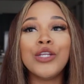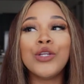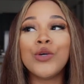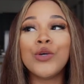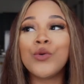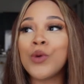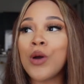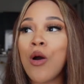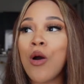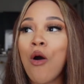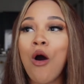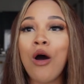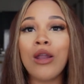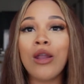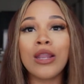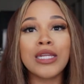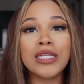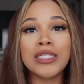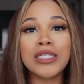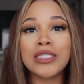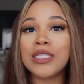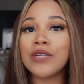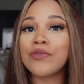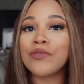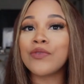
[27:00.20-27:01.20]
doing all of
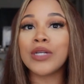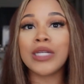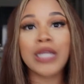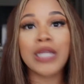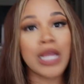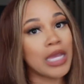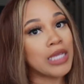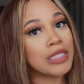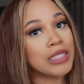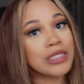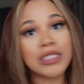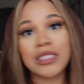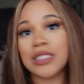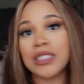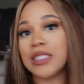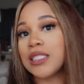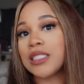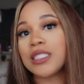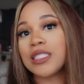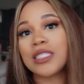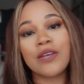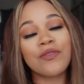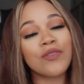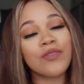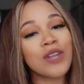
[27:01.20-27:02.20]
these different dances and
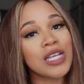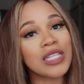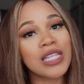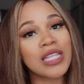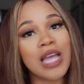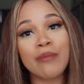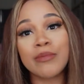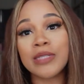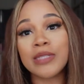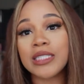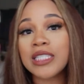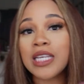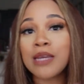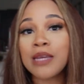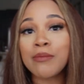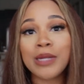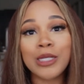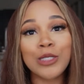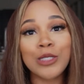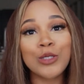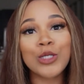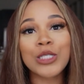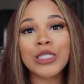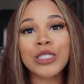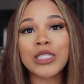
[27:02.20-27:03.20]
stuff like that. I'm gonna sing my
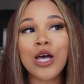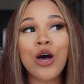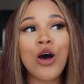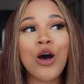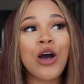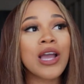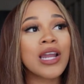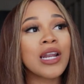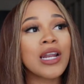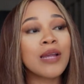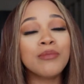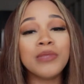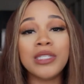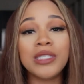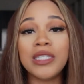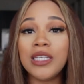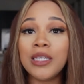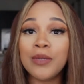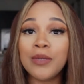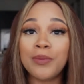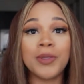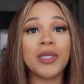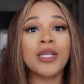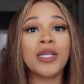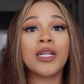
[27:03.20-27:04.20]
little song and I'm
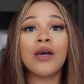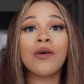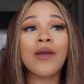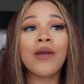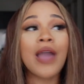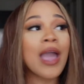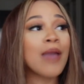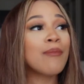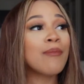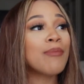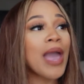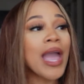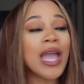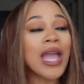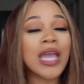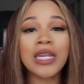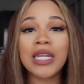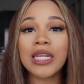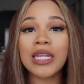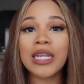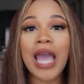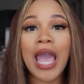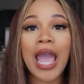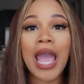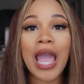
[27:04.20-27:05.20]
dipping, okay. Back in
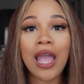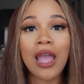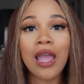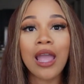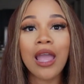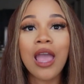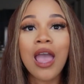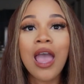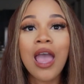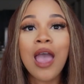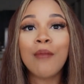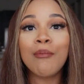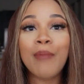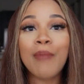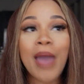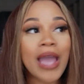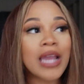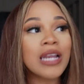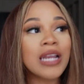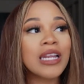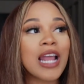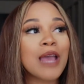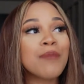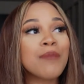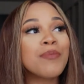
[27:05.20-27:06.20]
the day,
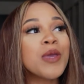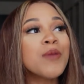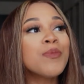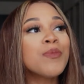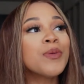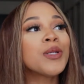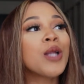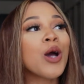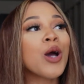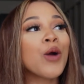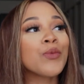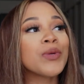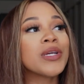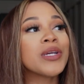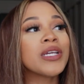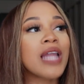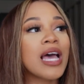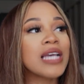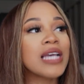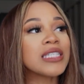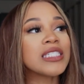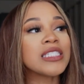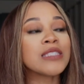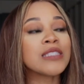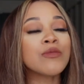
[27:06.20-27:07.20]
people don't
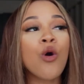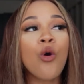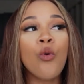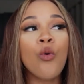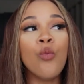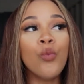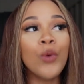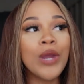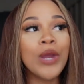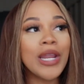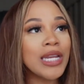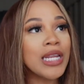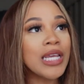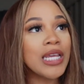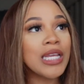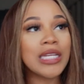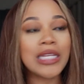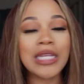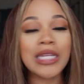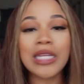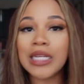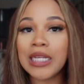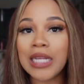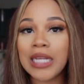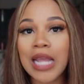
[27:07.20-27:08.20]
realize this. Whitney
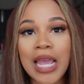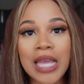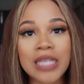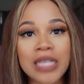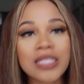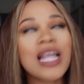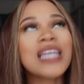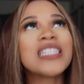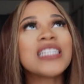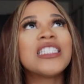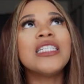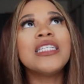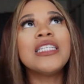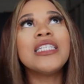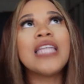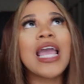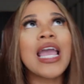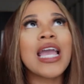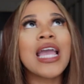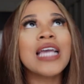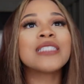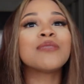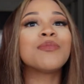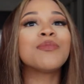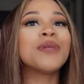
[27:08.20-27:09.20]
didn't dance. Like, she
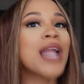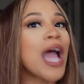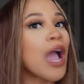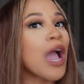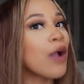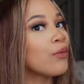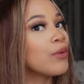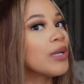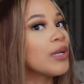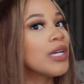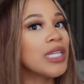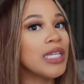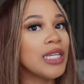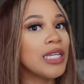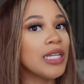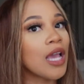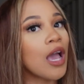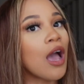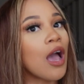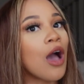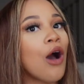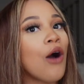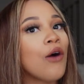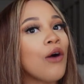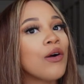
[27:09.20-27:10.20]
danced, but not really
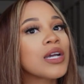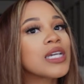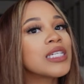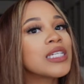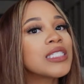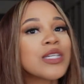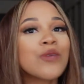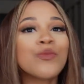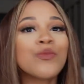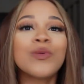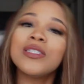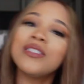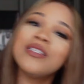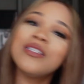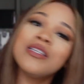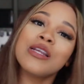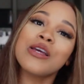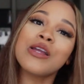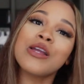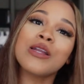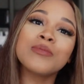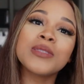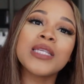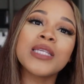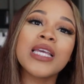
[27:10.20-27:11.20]
though, because it was, you know
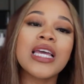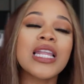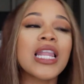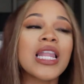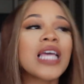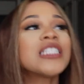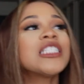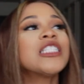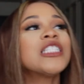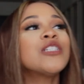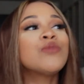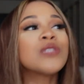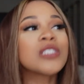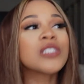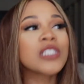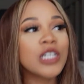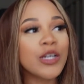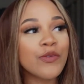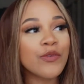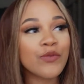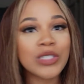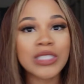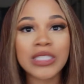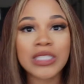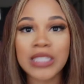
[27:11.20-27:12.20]
what I'm saying, like, she was
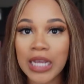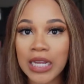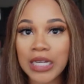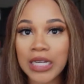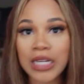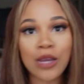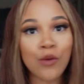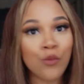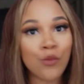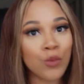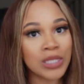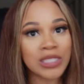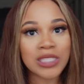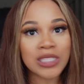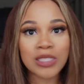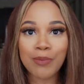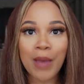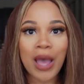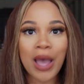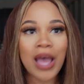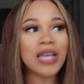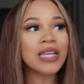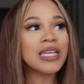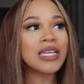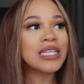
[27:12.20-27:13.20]
good for standing in one
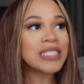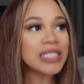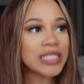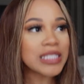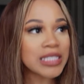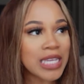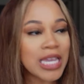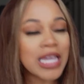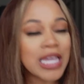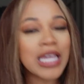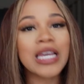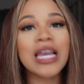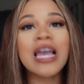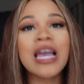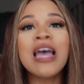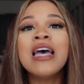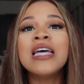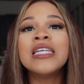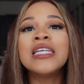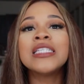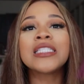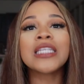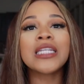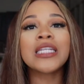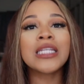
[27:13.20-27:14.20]
spot and singing.
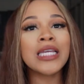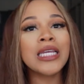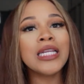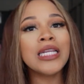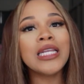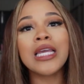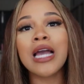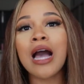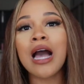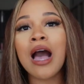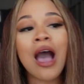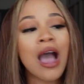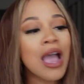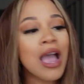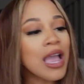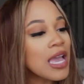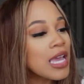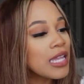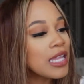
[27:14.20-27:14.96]
Celine Dion,